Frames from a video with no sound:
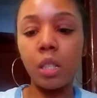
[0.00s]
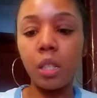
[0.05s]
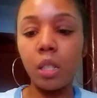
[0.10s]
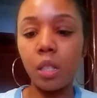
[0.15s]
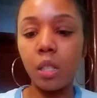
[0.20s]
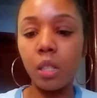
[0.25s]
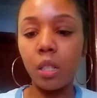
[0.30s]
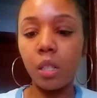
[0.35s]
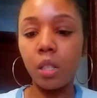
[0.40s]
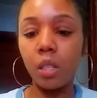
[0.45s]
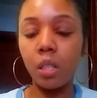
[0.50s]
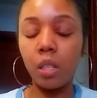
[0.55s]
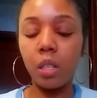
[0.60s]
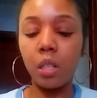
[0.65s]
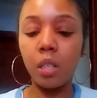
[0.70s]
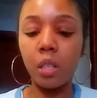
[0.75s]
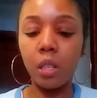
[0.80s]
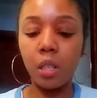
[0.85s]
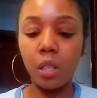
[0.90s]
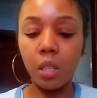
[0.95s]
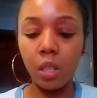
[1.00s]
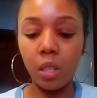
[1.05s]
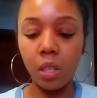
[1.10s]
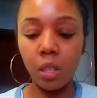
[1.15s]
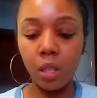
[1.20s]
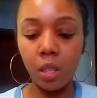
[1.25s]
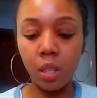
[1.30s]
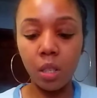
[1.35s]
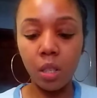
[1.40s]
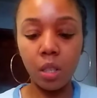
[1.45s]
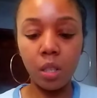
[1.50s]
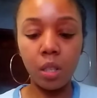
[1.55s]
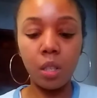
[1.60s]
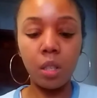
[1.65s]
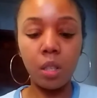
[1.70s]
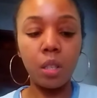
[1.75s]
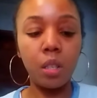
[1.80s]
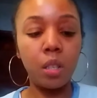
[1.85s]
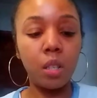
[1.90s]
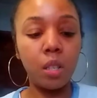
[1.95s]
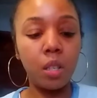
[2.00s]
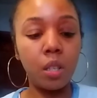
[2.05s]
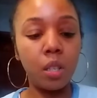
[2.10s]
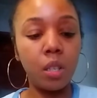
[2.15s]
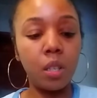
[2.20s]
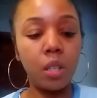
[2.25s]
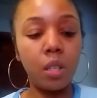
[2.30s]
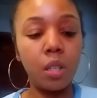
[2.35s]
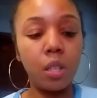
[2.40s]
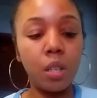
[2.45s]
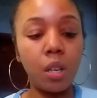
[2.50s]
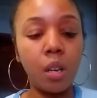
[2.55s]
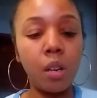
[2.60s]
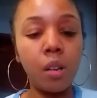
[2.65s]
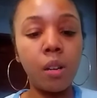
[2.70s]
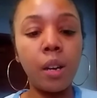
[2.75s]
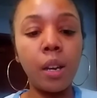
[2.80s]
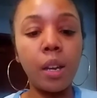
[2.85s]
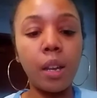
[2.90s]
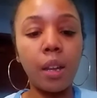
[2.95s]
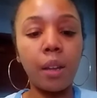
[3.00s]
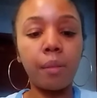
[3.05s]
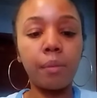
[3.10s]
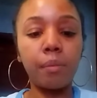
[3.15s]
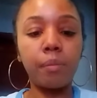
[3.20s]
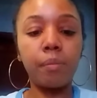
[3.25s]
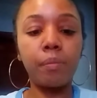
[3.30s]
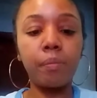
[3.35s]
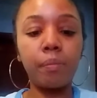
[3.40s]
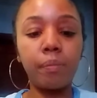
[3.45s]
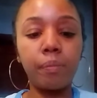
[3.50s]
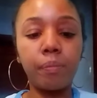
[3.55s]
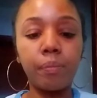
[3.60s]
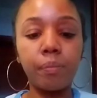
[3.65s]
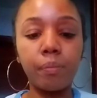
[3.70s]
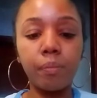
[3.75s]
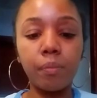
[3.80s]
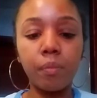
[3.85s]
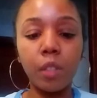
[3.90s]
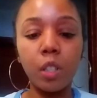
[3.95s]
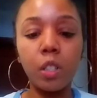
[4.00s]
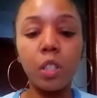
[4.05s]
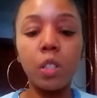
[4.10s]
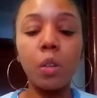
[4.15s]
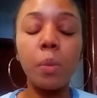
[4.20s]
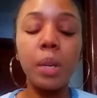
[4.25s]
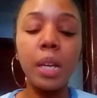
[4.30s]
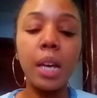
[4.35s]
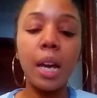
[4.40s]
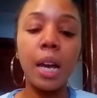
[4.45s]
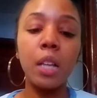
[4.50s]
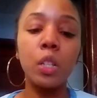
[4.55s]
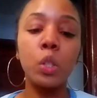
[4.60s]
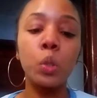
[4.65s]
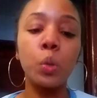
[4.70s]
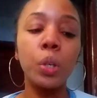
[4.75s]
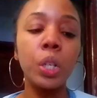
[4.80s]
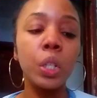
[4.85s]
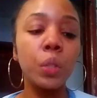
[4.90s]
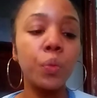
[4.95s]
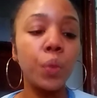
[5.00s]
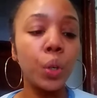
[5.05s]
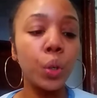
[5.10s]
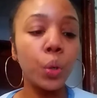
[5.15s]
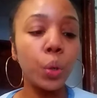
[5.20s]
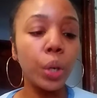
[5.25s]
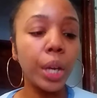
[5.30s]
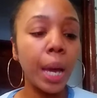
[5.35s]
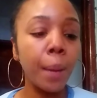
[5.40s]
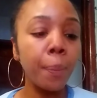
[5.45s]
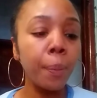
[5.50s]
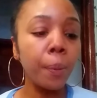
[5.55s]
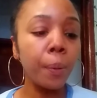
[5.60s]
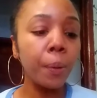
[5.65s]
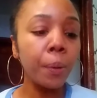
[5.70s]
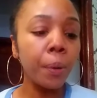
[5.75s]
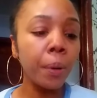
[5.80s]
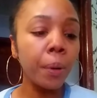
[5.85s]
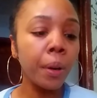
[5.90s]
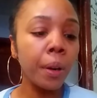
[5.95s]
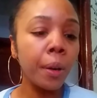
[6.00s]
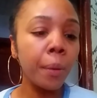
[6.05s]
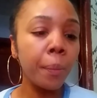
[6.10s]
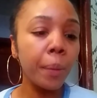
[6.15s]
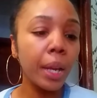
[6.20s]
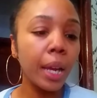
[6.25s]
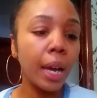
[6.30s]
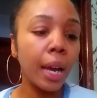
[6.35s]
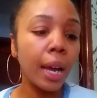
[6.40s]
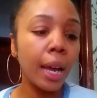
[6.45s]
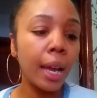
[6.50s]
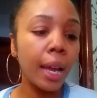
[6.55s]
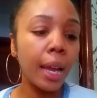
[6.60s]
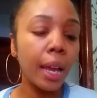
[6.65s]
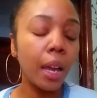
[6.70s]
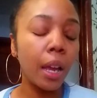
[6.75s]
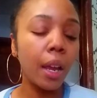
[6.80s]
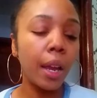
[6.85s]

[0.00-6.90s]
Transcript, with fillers: All right. So we got Taurus, Virgo, Capricorn. We got Aries, Leo, Sagittarius.